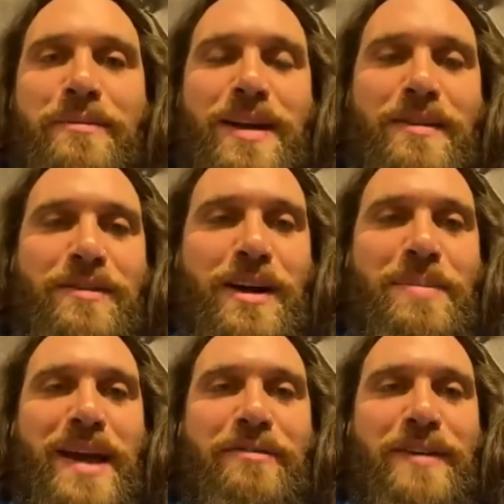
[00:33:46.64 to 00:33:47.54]
I've got a
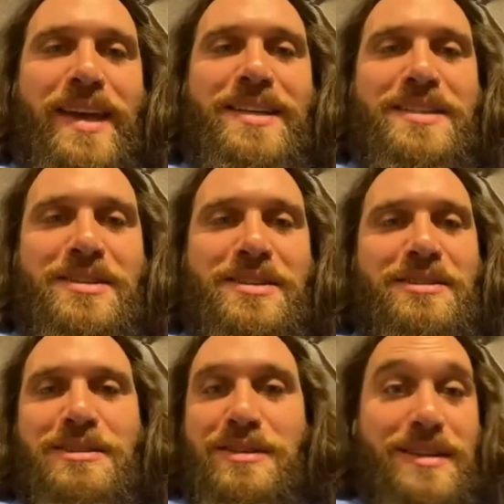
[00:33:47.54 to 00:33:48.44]
big face,
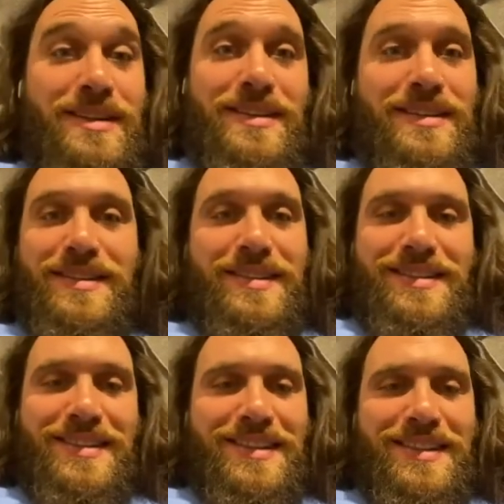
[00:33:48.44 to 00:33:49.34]
so
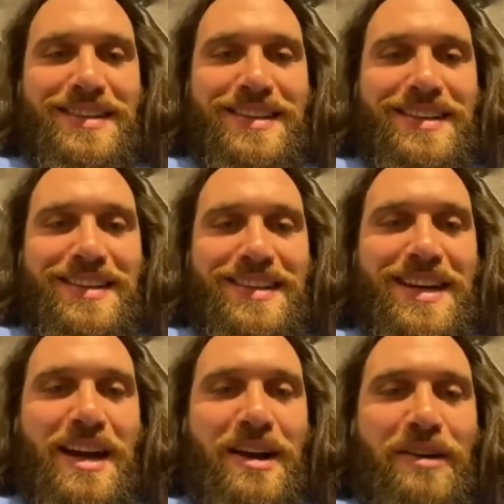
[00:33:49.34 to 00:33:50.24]
I
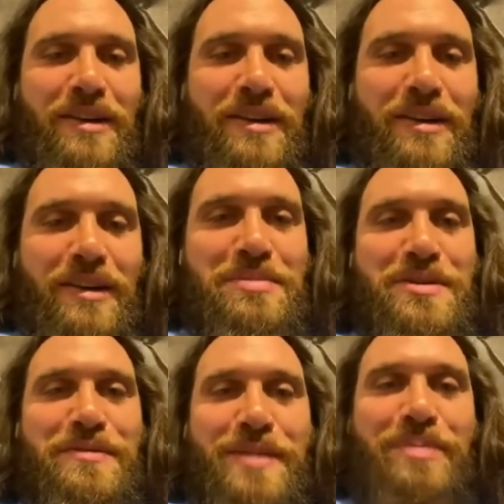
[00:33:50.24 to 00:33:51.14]
have to move
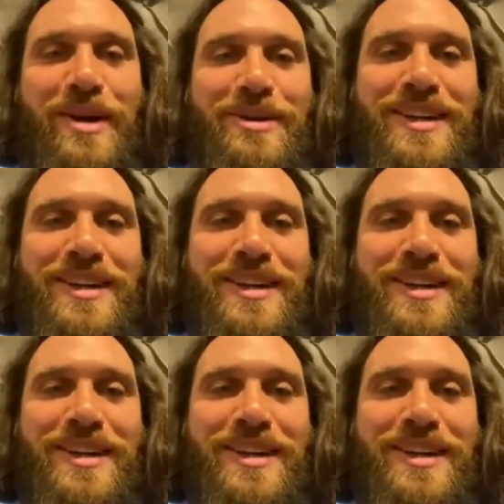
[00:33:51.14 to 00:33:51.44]
it about.